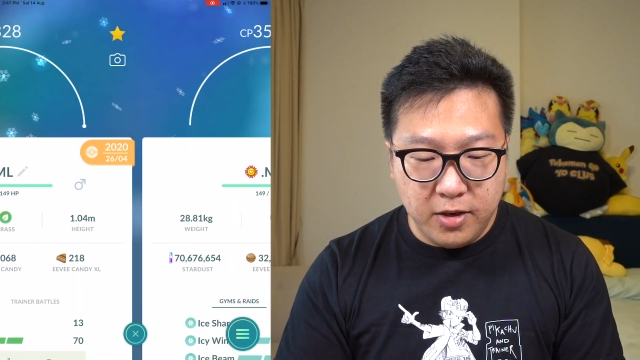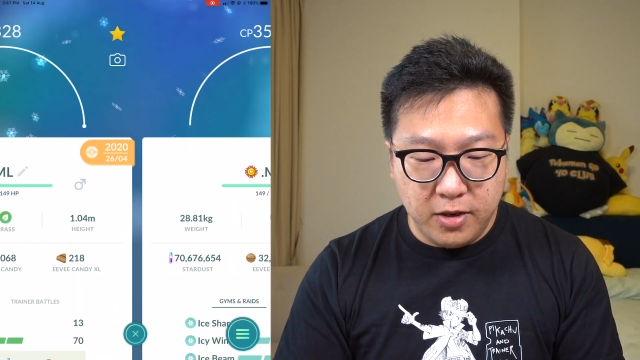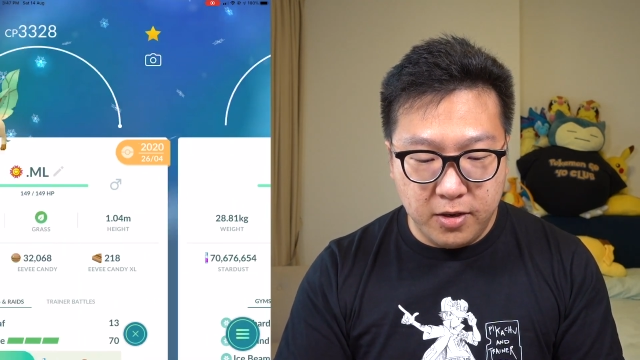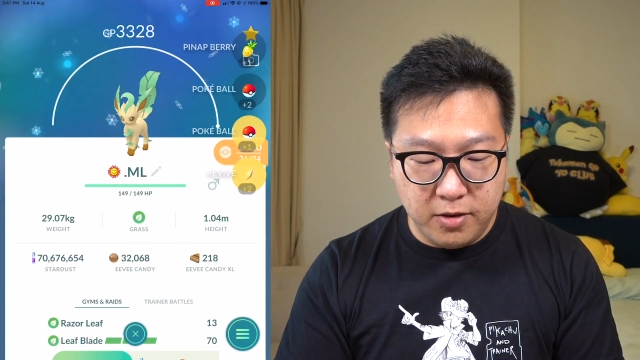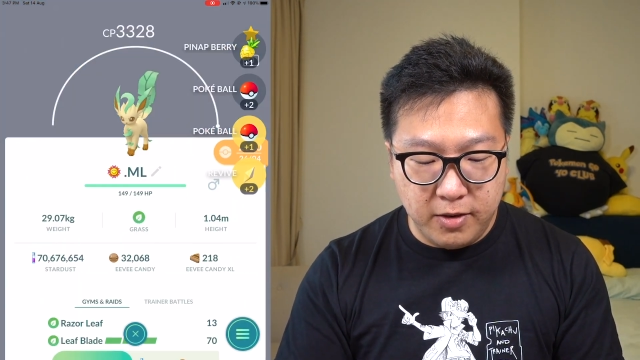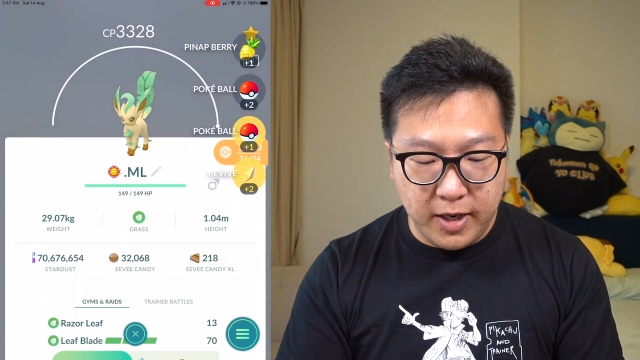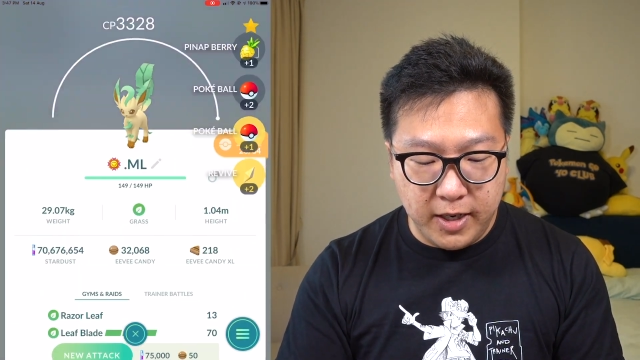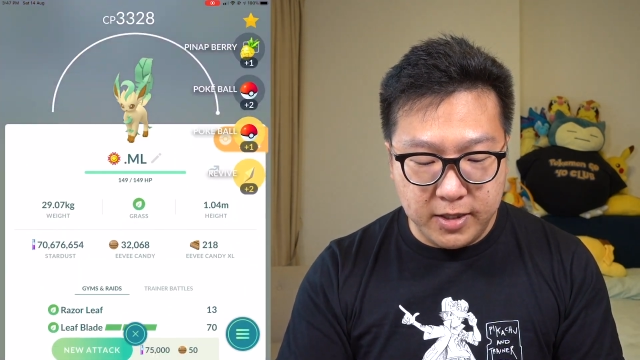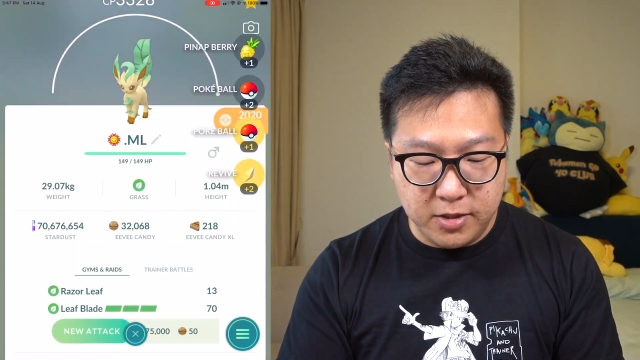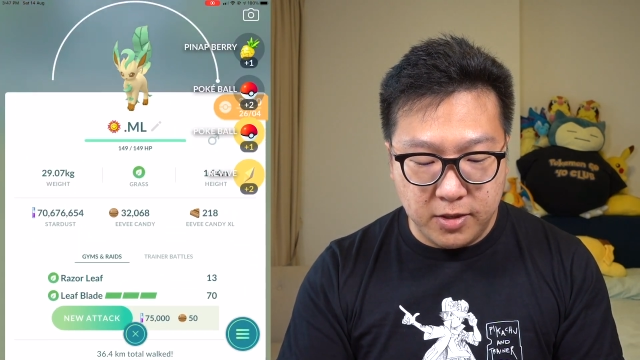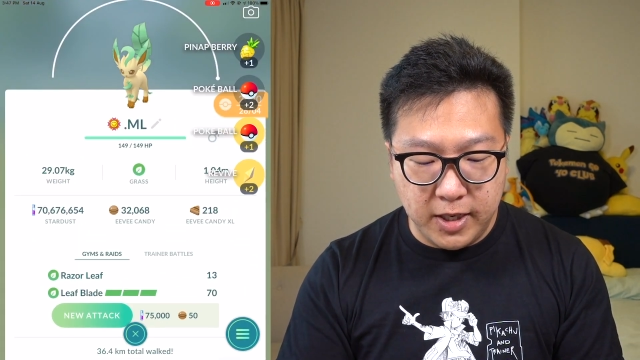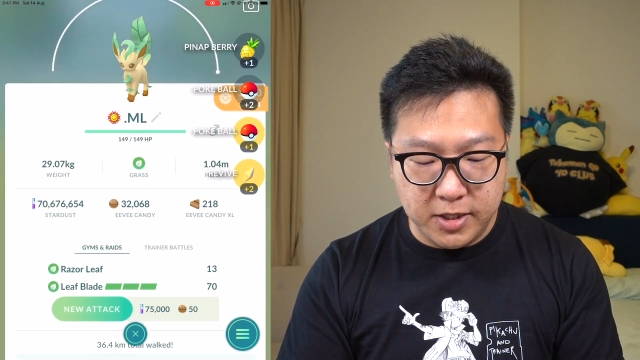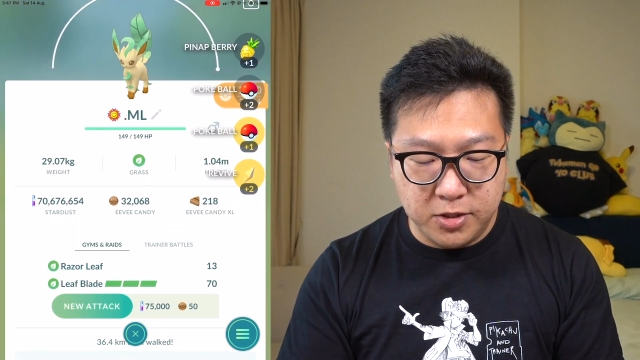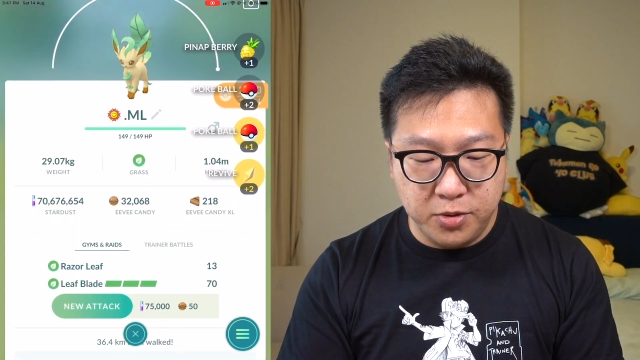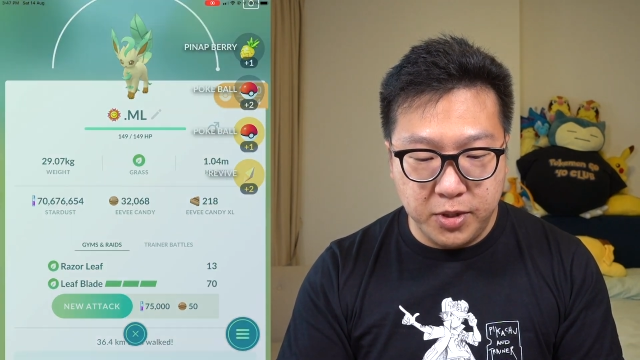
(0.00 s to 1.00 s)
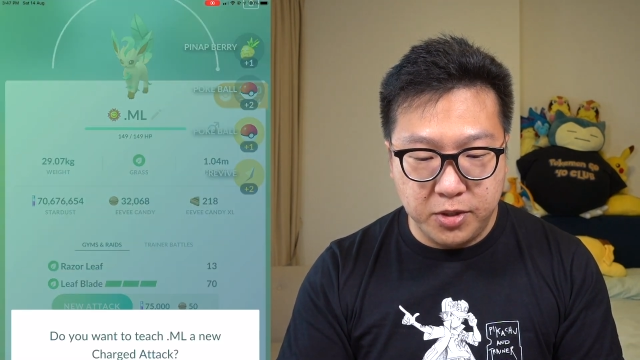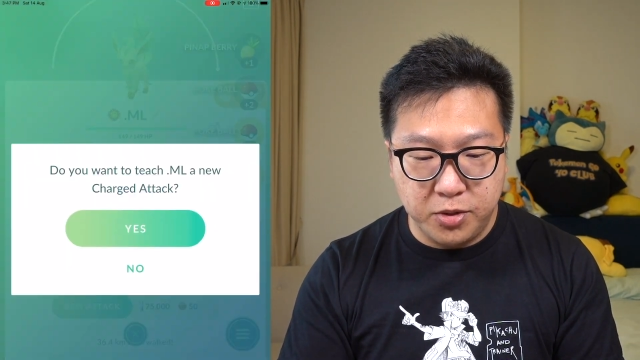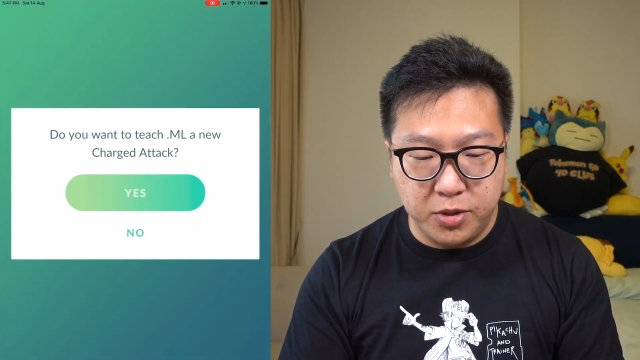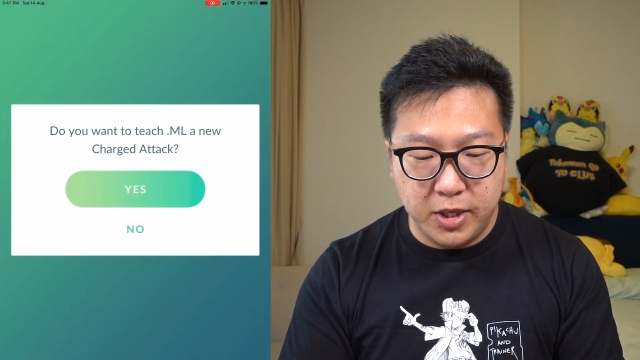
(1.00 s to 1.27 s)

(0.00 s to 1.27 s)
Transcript: Alright, so let's do it to